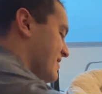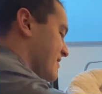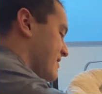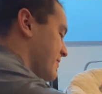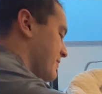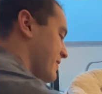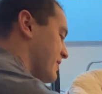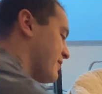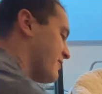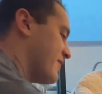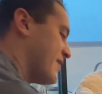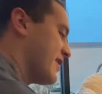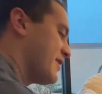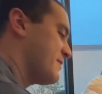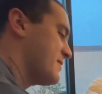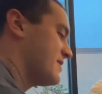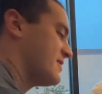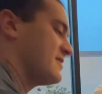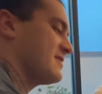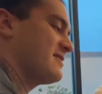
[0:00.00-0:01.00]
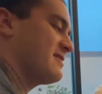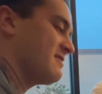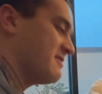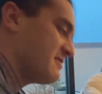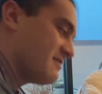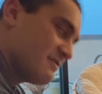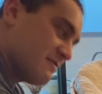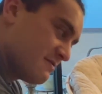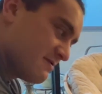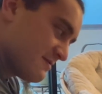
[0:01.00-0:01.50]
Your vitamins,
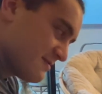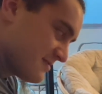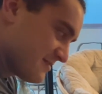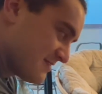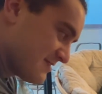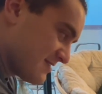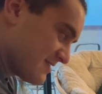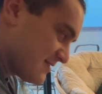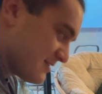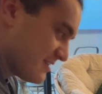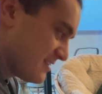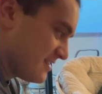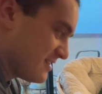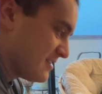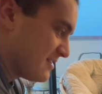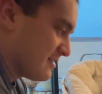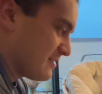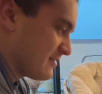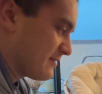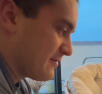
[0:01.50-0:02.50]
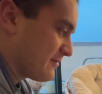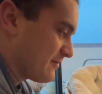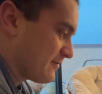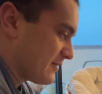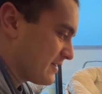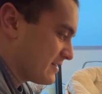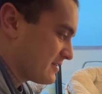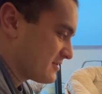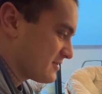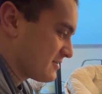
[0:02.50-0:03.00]

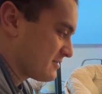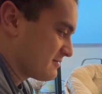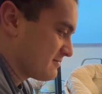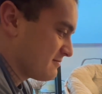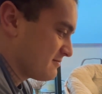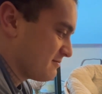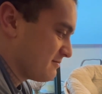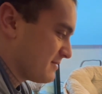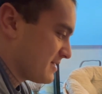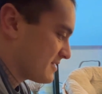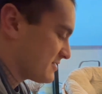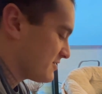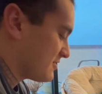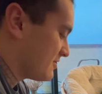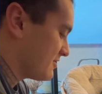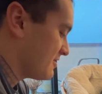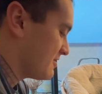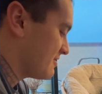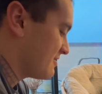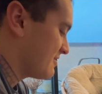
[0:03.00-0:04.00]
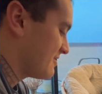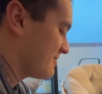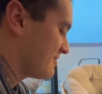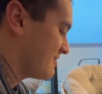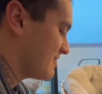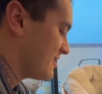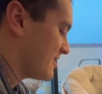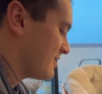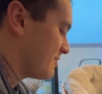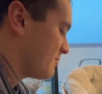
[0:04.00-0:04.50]
French mustard,
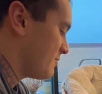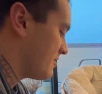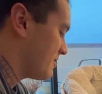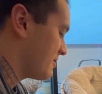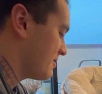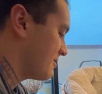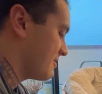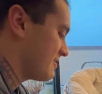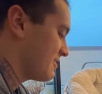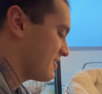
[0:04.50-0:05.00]
and water,